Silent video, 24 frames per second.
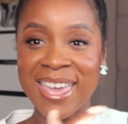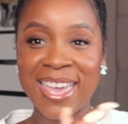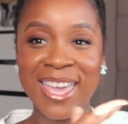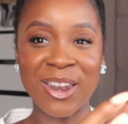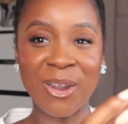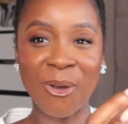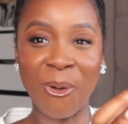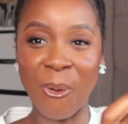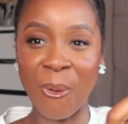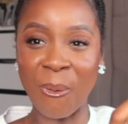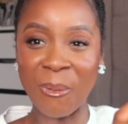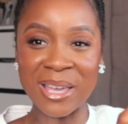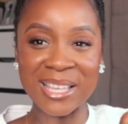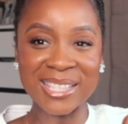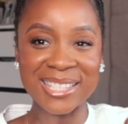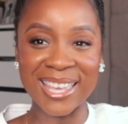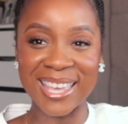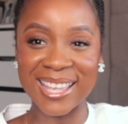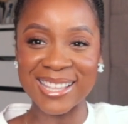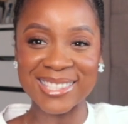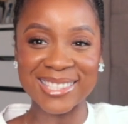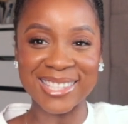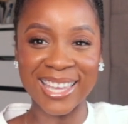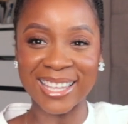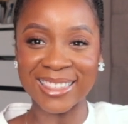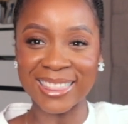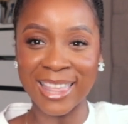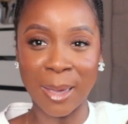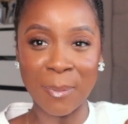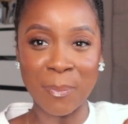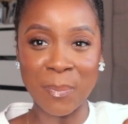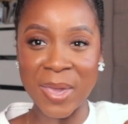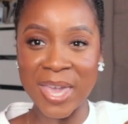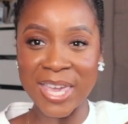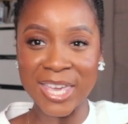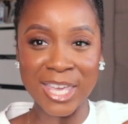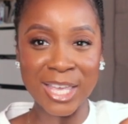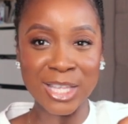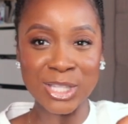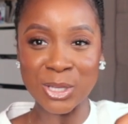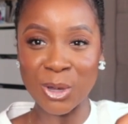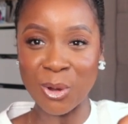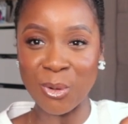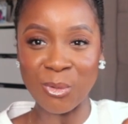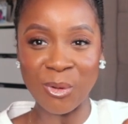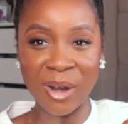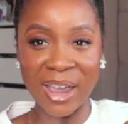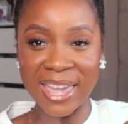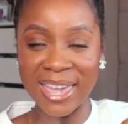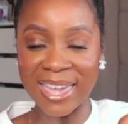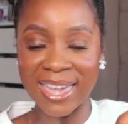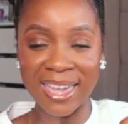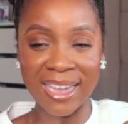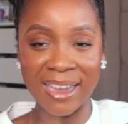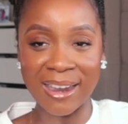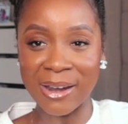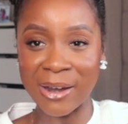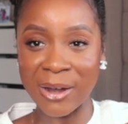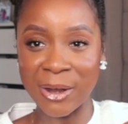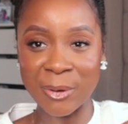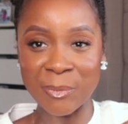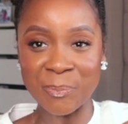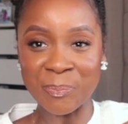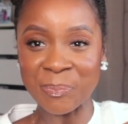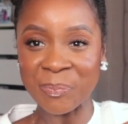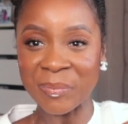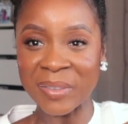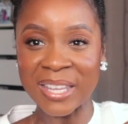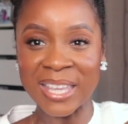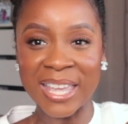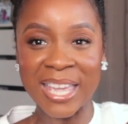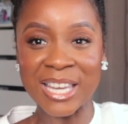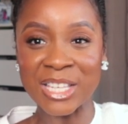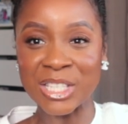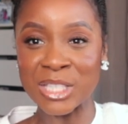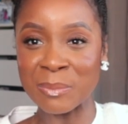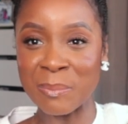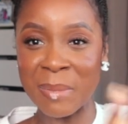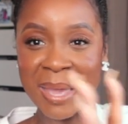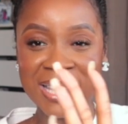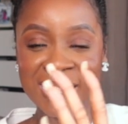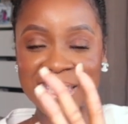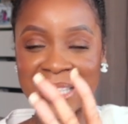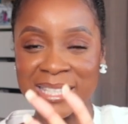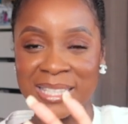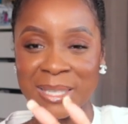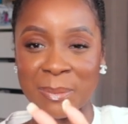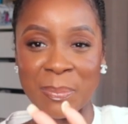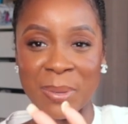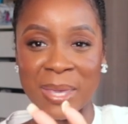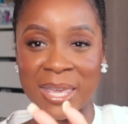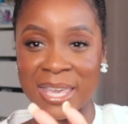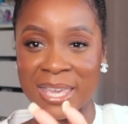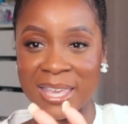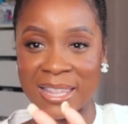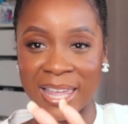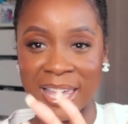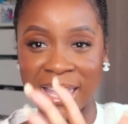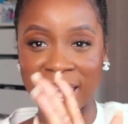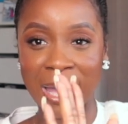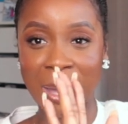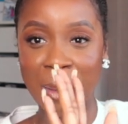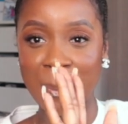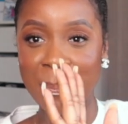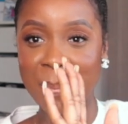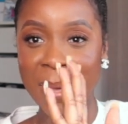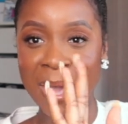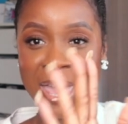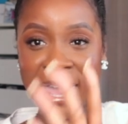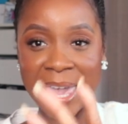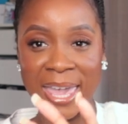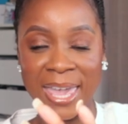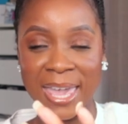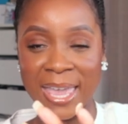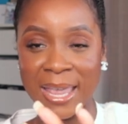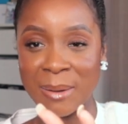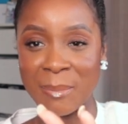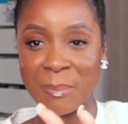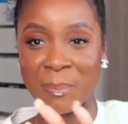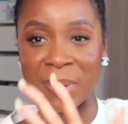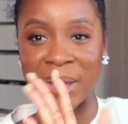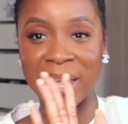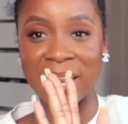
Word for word: it always hits like that pinky toe right here and just makes it to be like a pain,